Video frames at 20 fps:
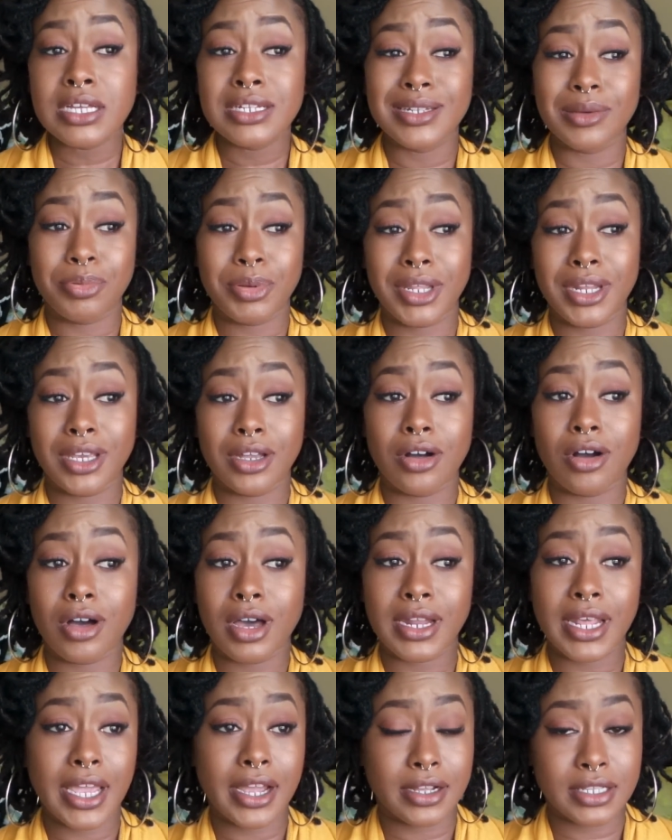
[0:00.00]
depending
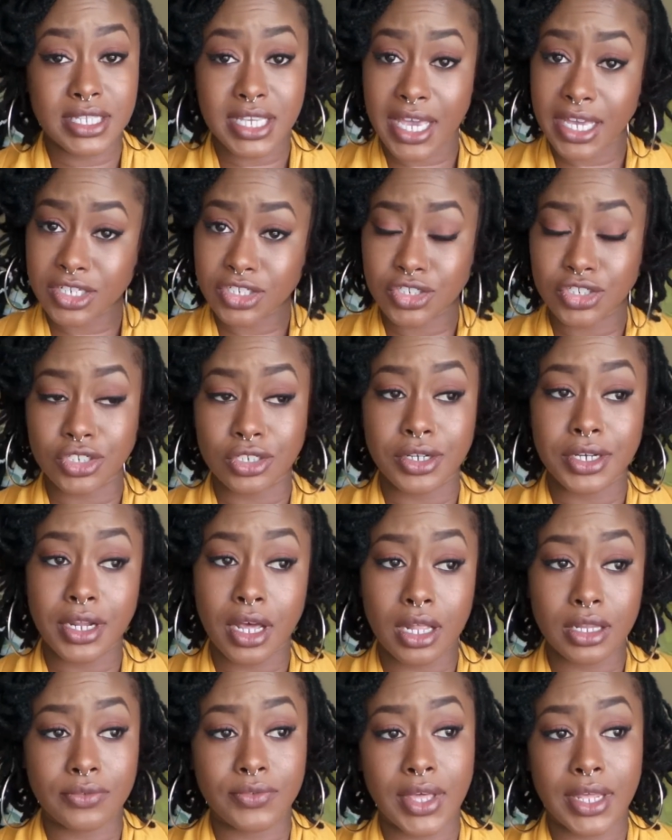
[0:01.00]
on hair texture and
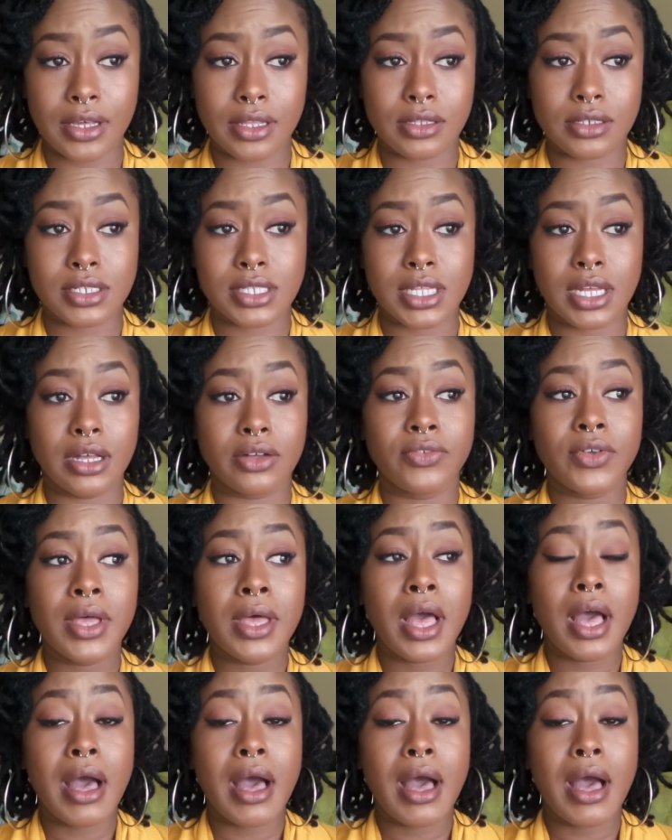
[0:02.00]
all of that other stuff.